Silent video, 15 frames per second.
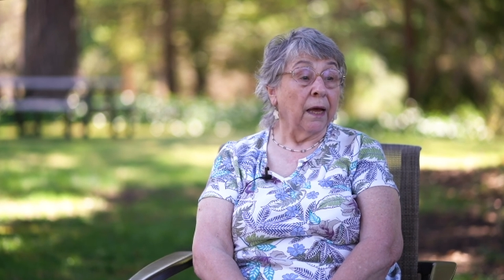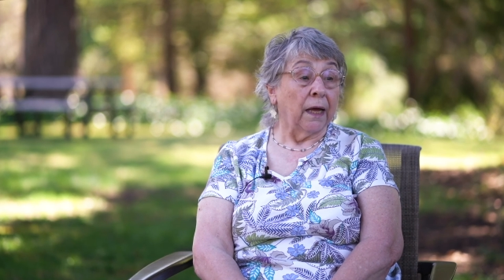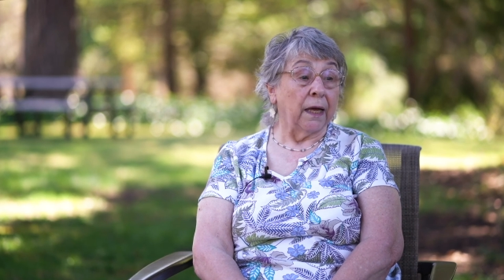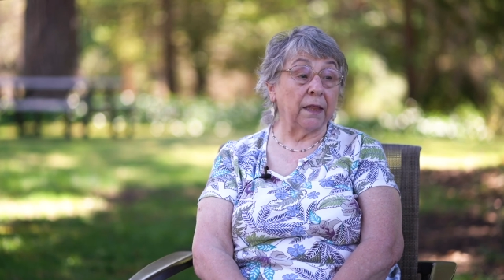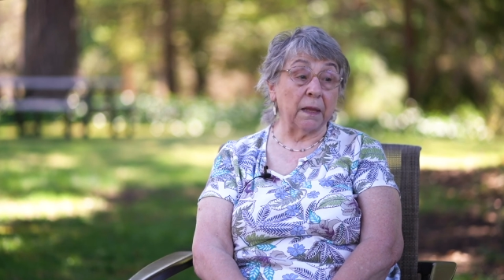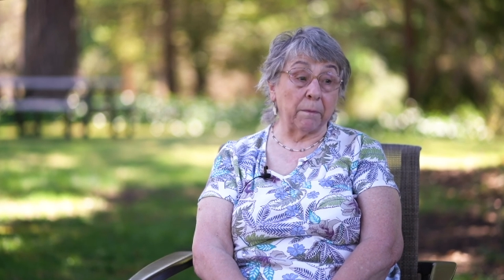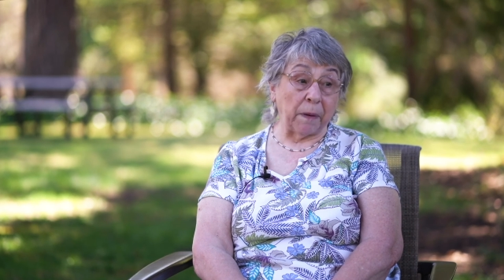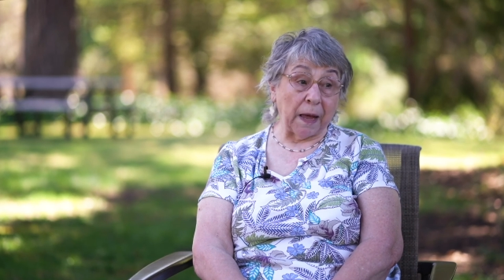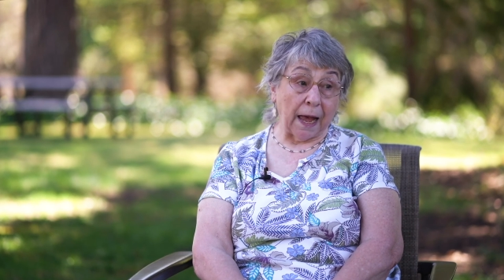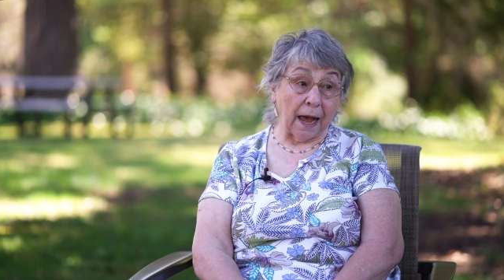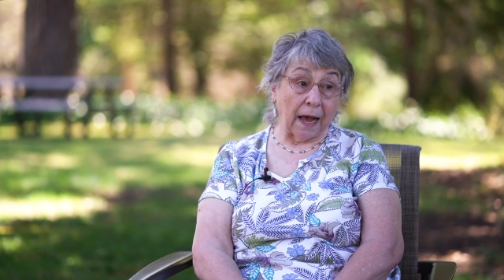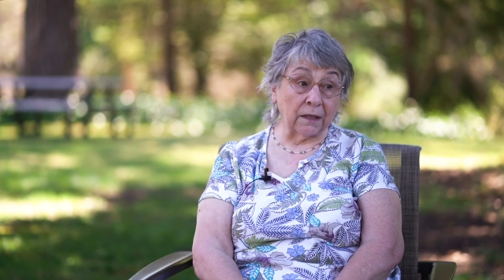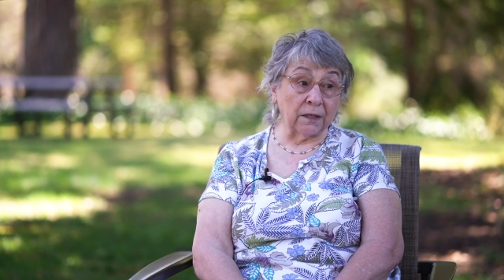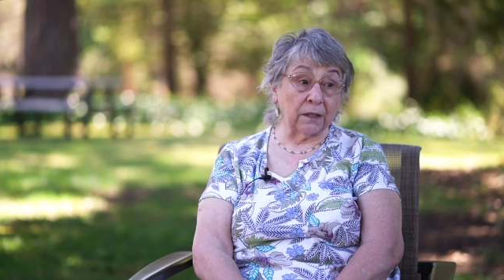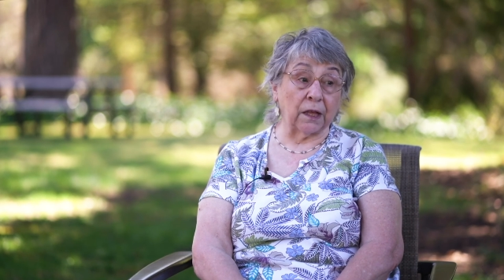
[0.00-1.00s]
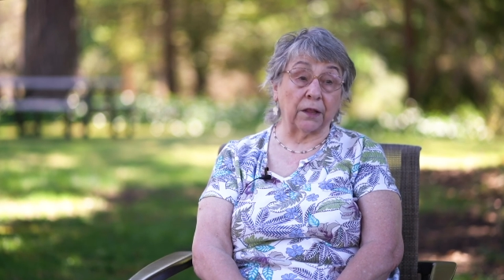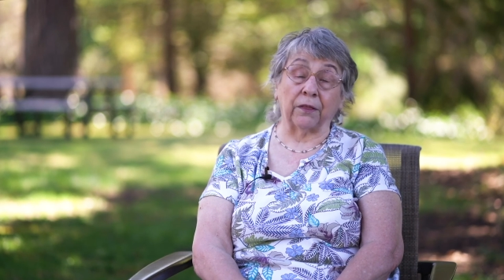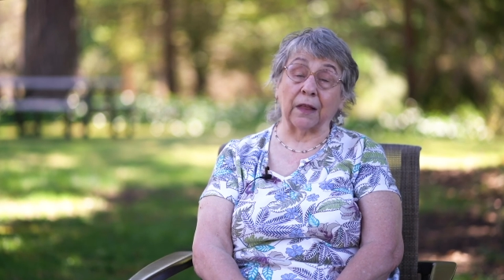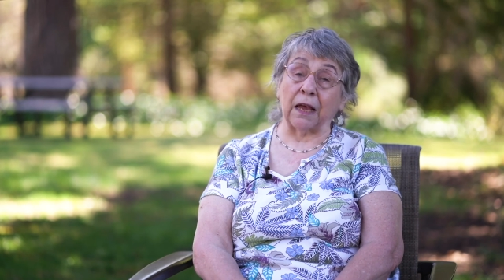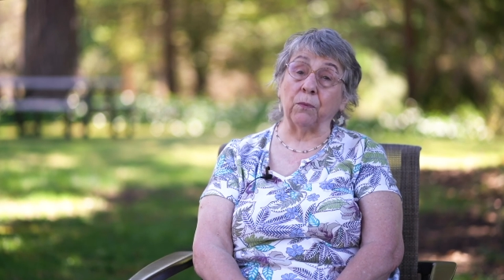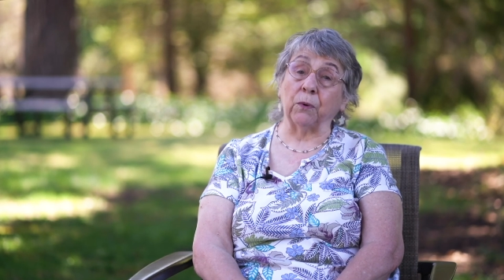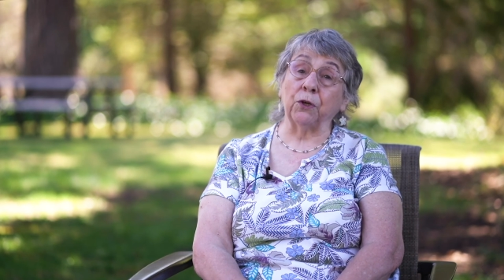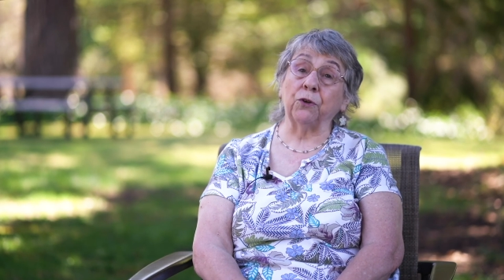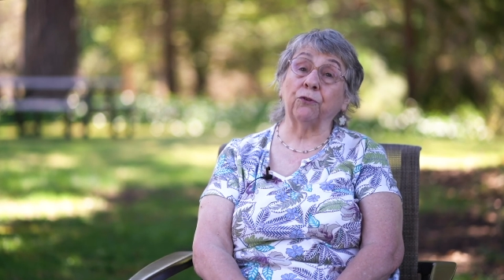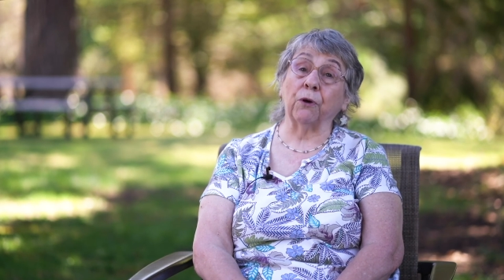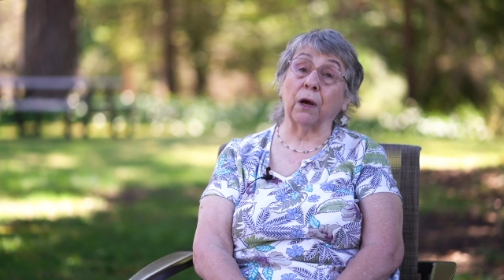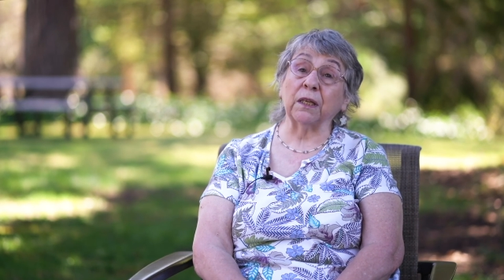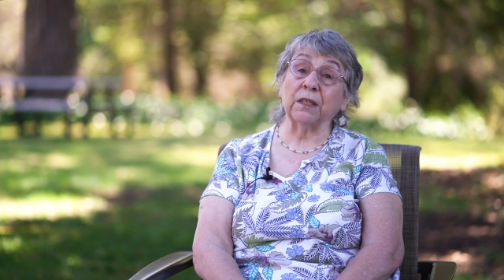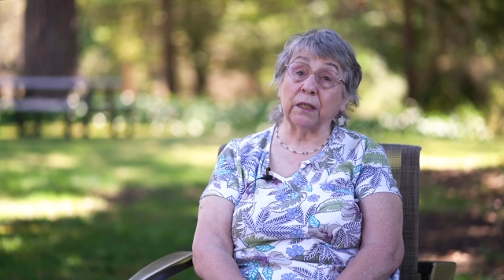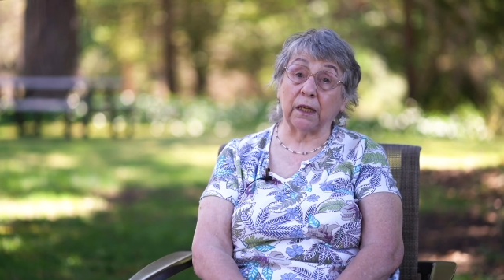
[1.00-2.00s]
in the past, that they would
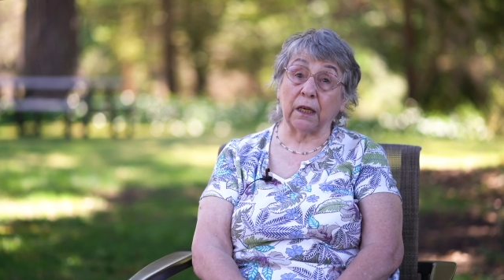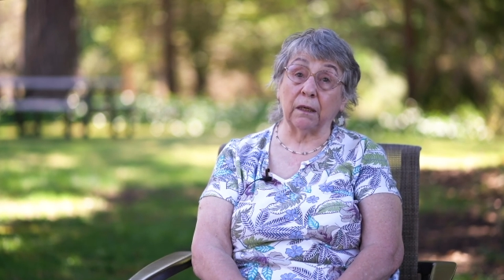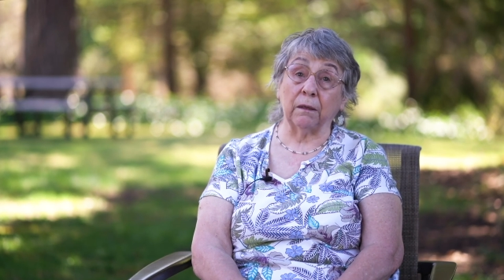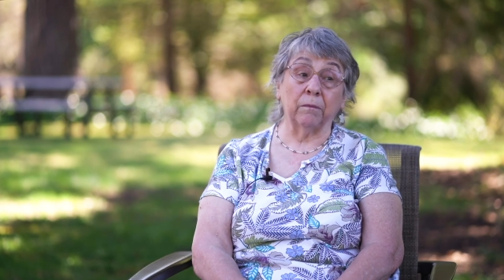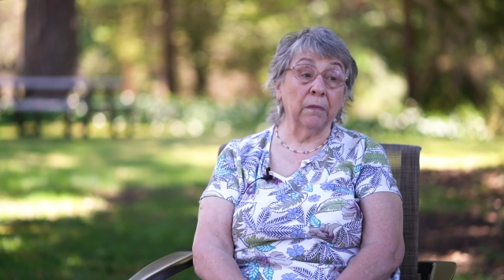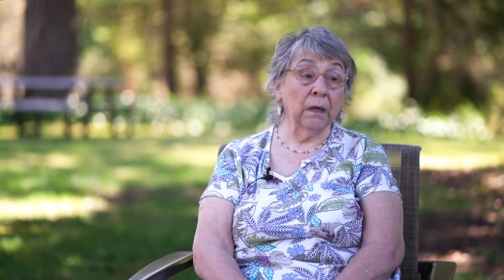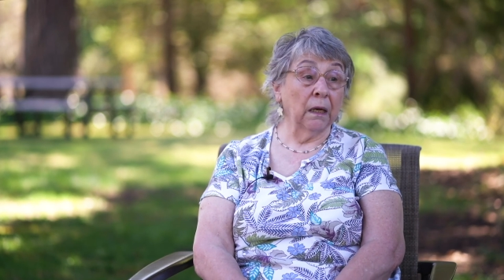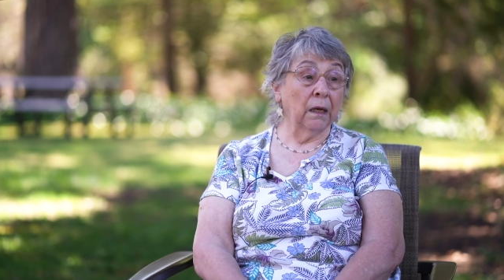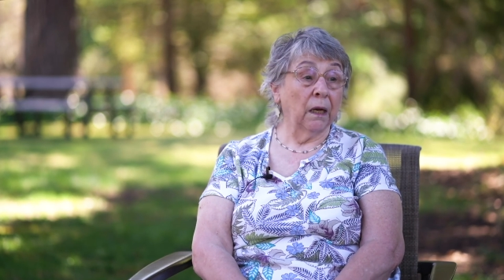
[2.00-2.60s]
trust him